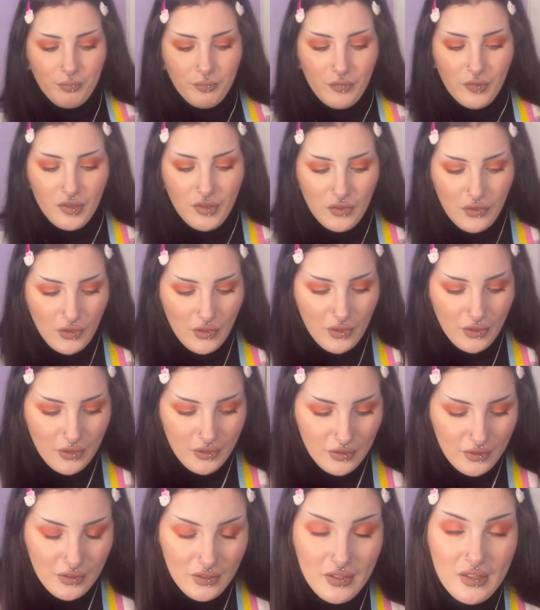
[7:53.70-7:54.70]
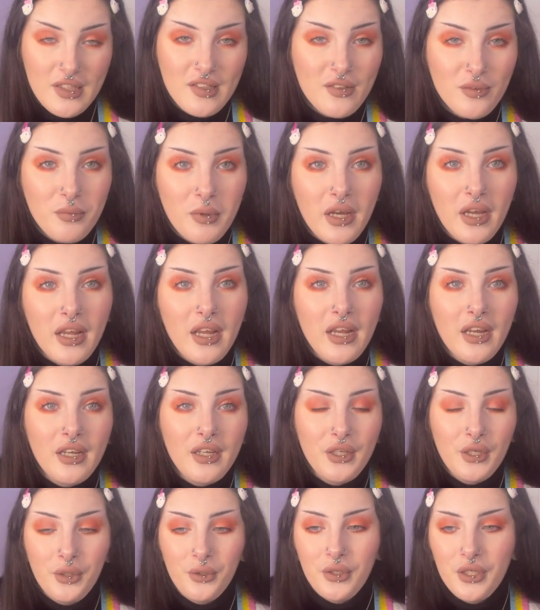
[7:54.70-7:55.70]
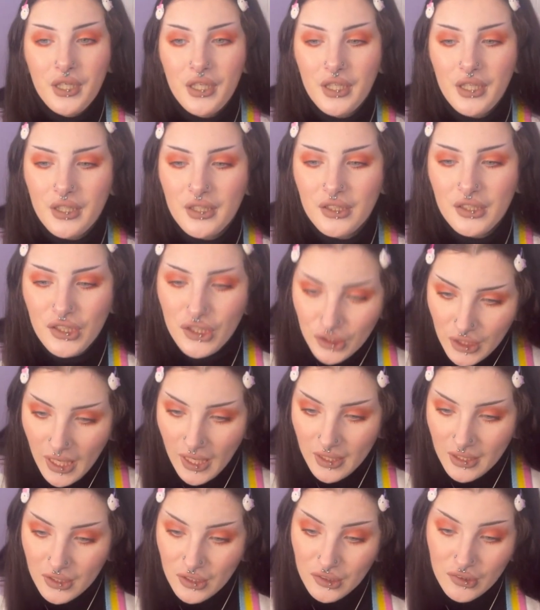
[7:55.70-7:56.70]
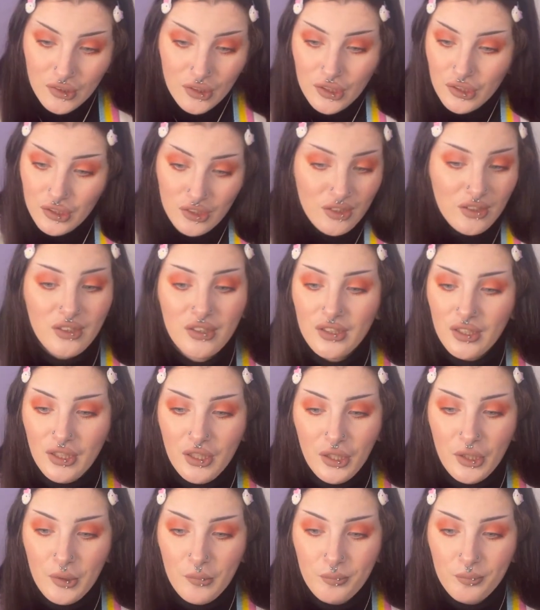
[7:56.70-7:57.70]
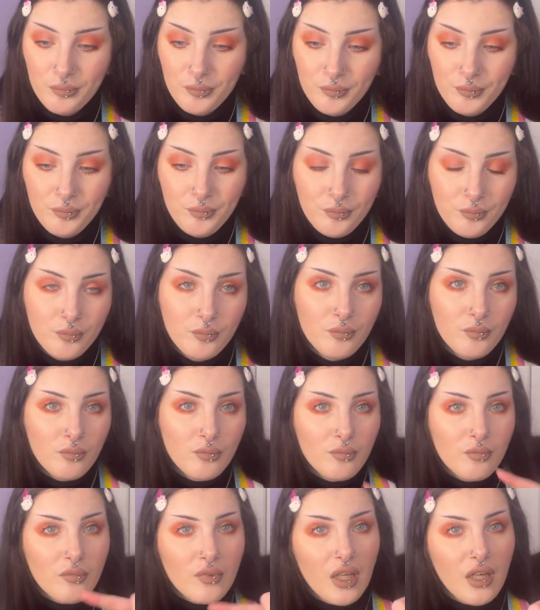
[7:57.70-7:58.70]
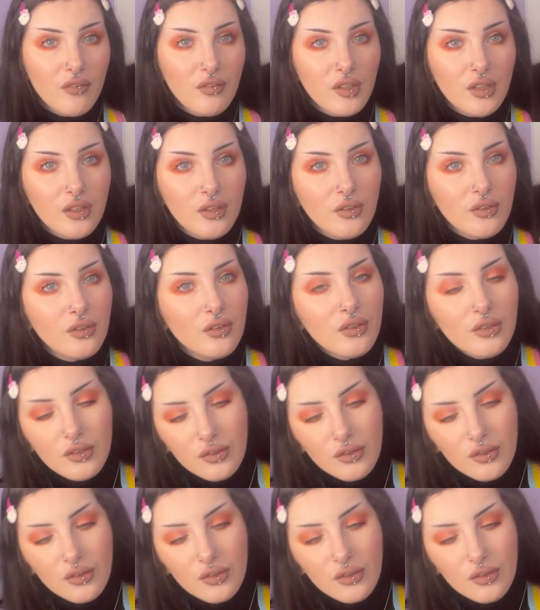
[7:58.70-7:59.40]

So this way you can check, so just have a little